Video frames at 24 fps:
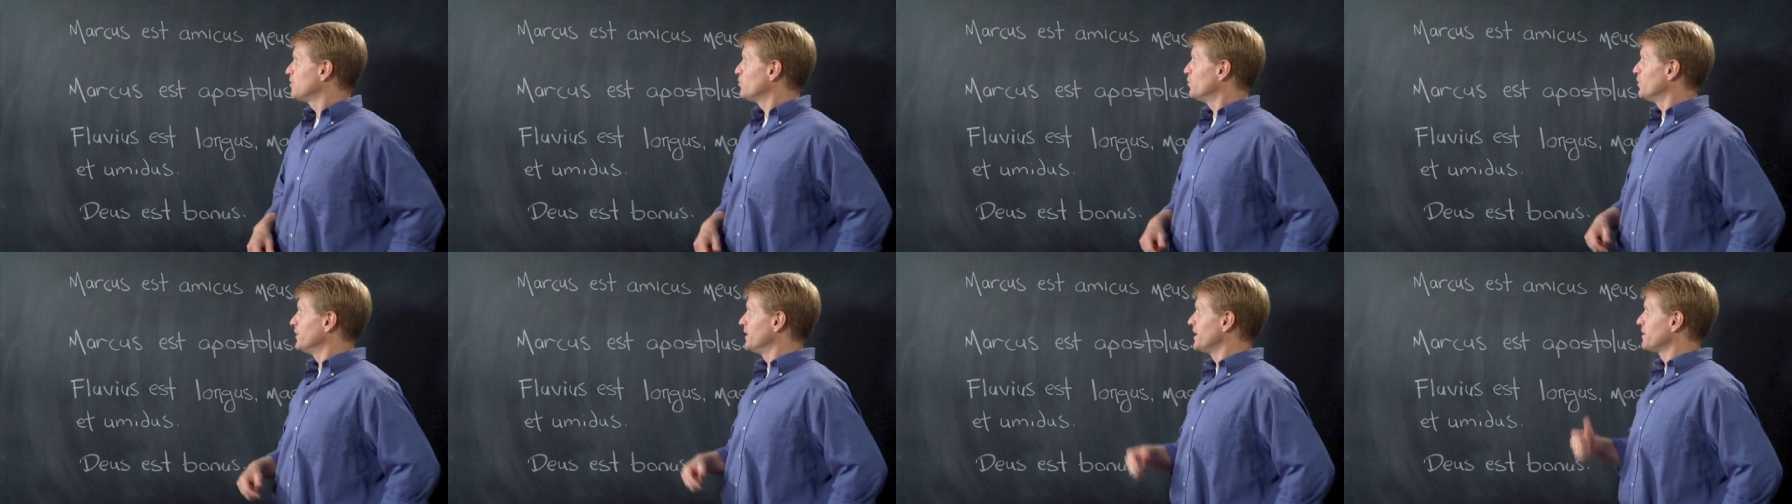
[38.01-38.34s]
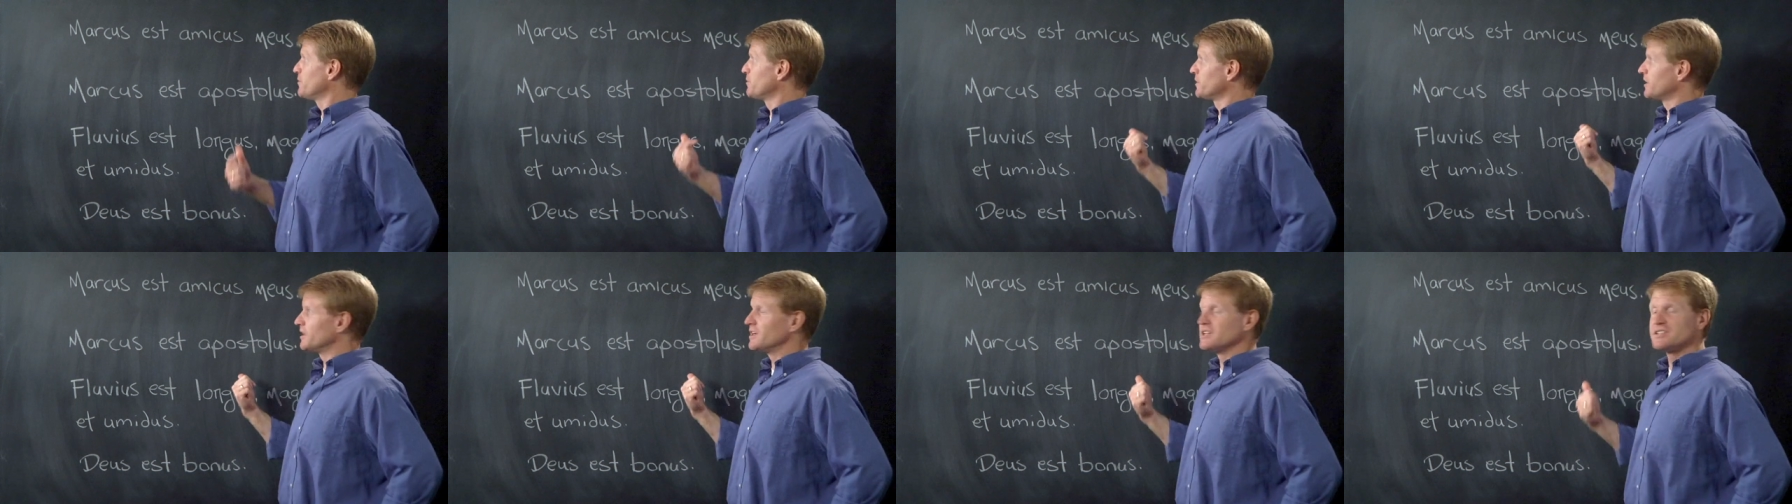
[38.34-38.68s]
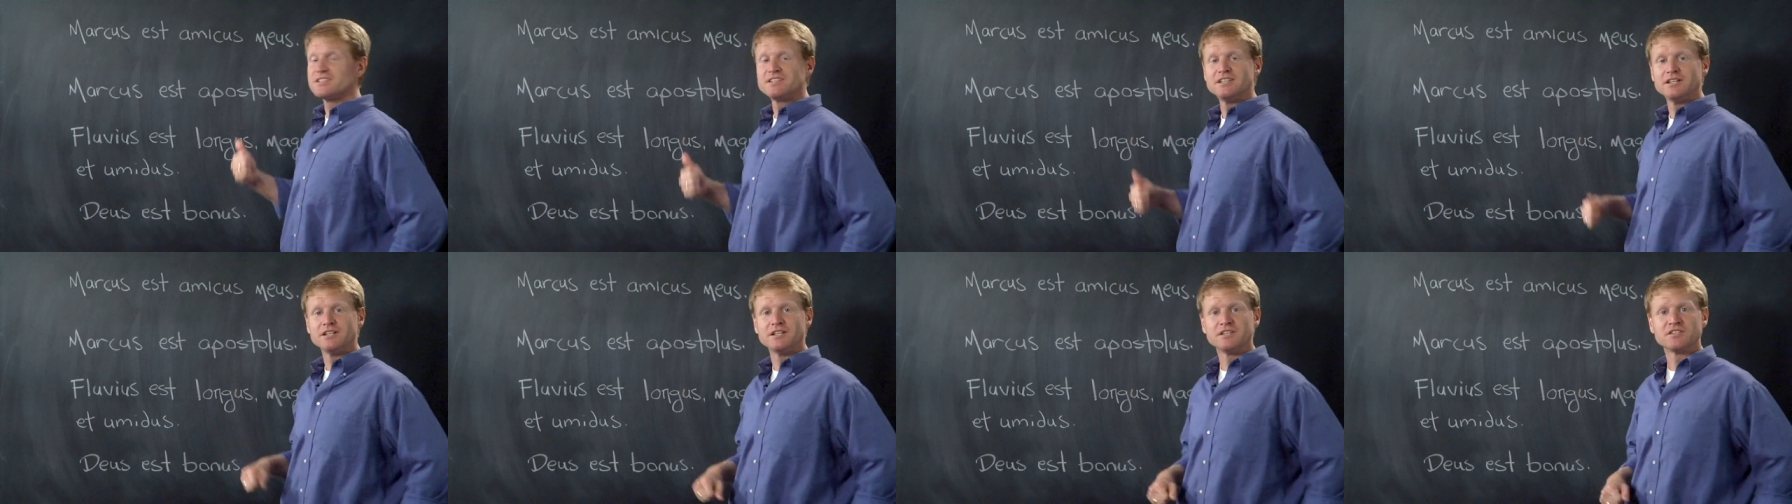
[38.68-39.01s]
Well, now we're going to
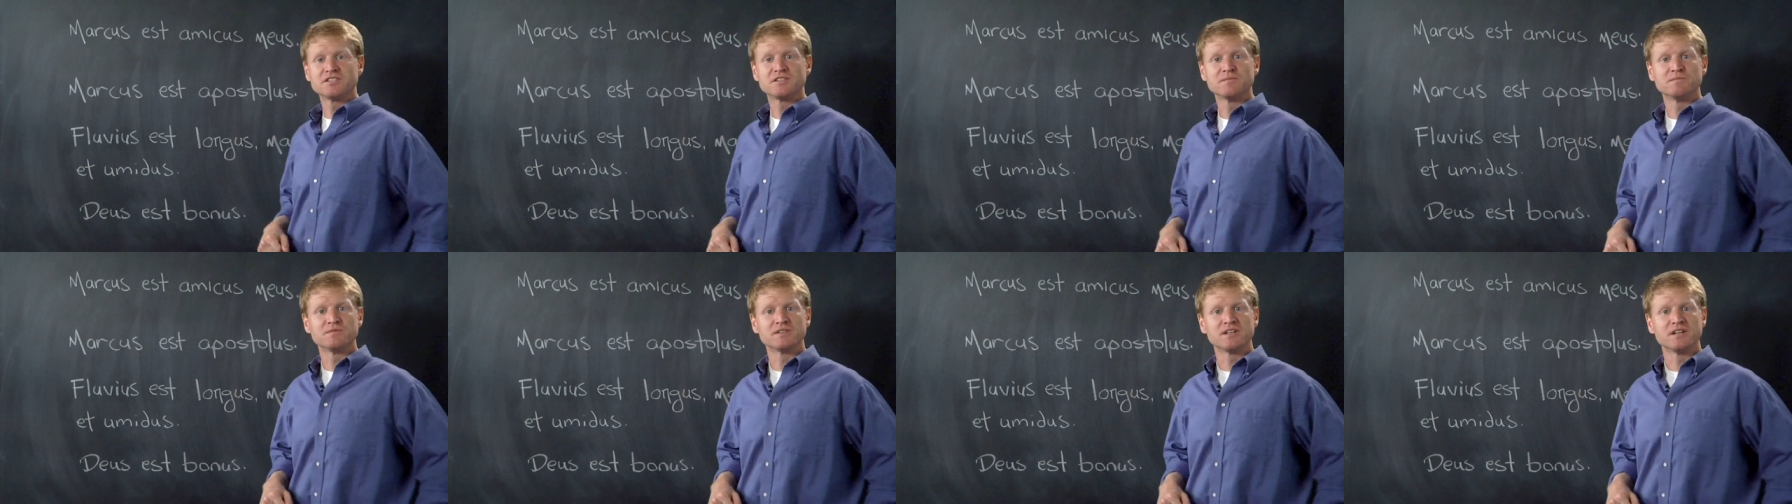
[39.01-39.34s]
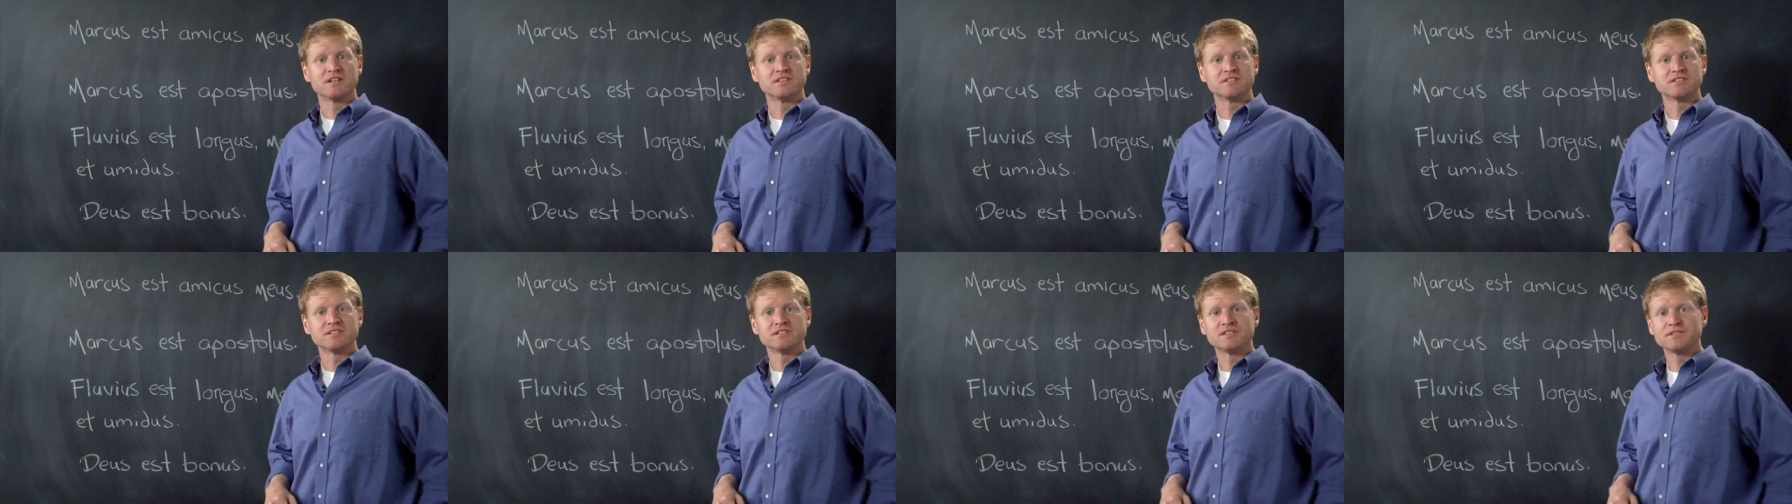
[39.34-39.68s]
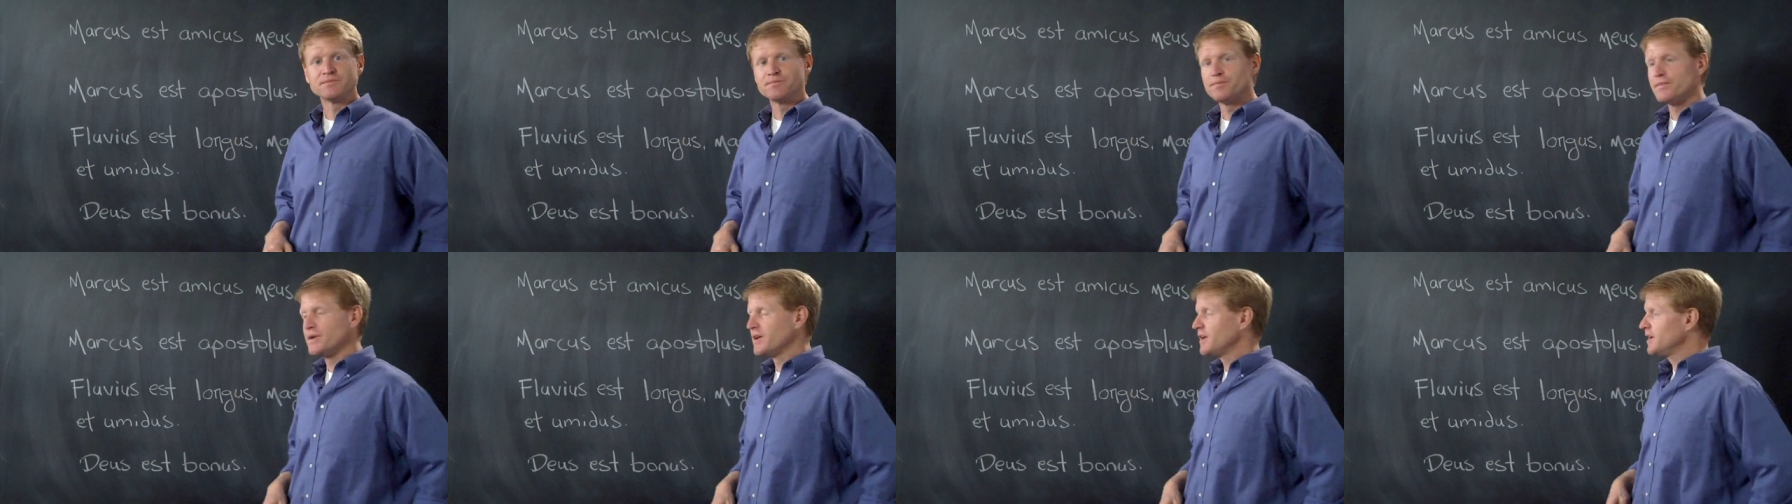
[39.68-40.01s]
see it in some sentences